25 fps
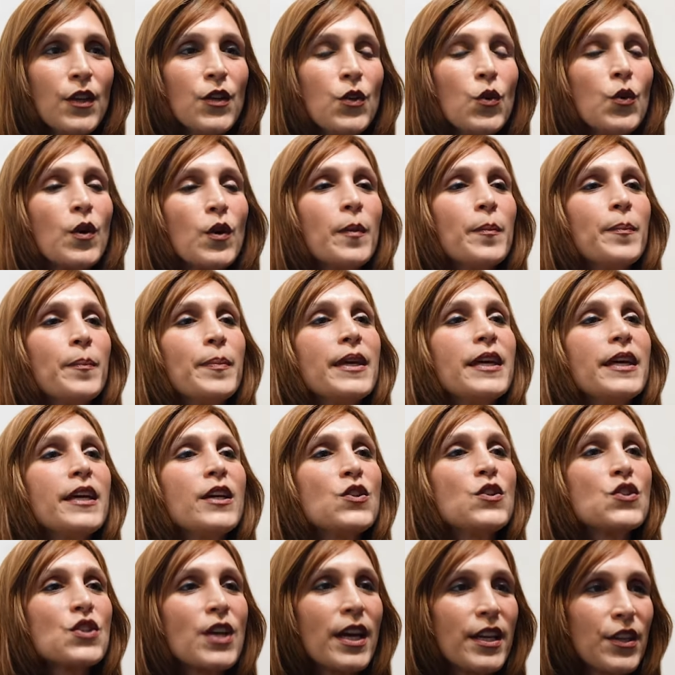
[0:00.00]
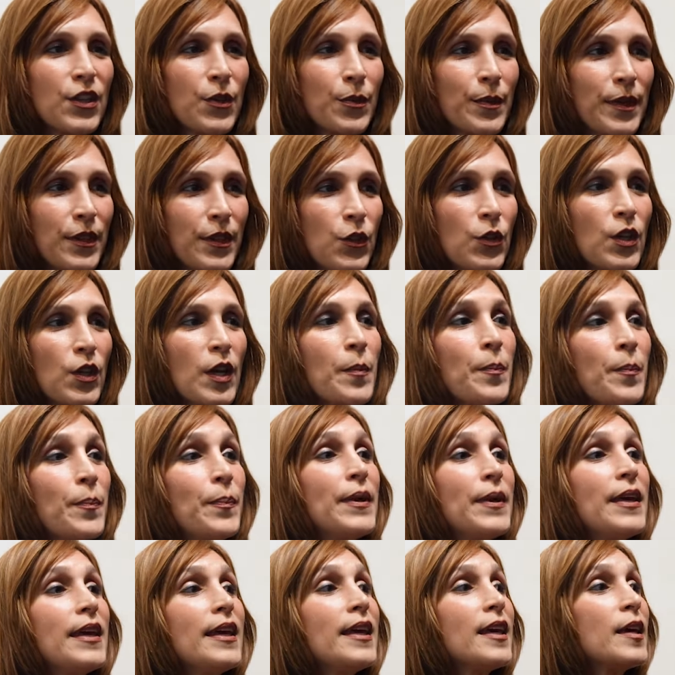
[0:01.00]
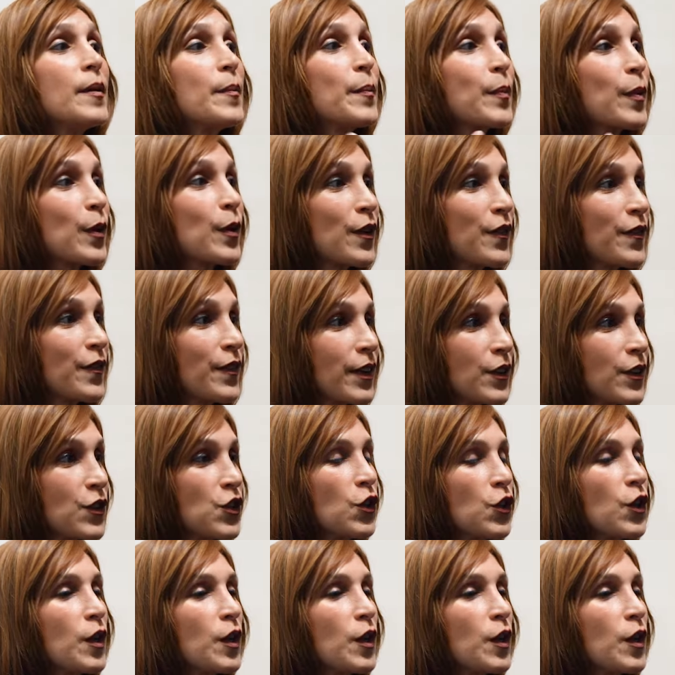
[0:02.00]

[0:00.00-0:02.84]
You can be genuine. You can be imperfect.